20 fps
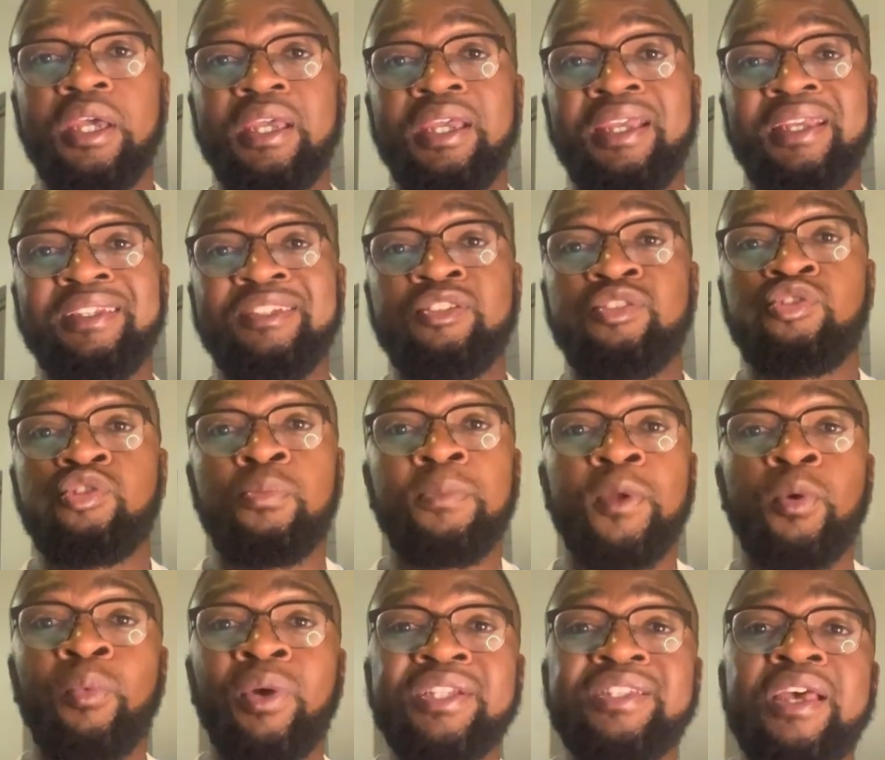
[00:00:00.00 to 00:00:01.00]
in
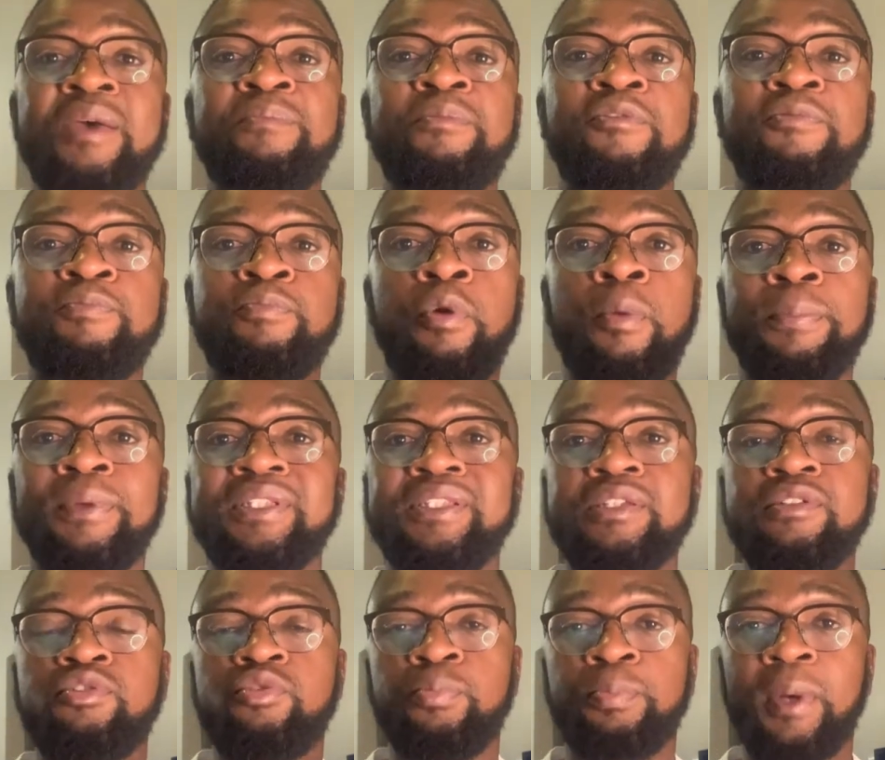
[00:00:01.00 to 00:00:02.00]
determining what type of
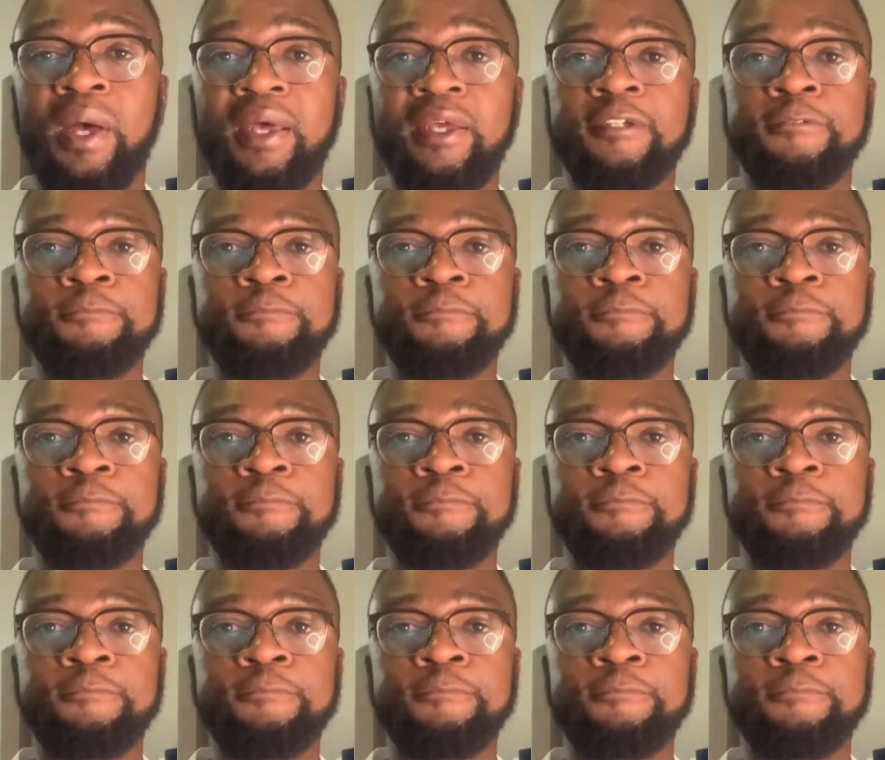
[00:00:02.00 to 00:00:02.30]
property to buy.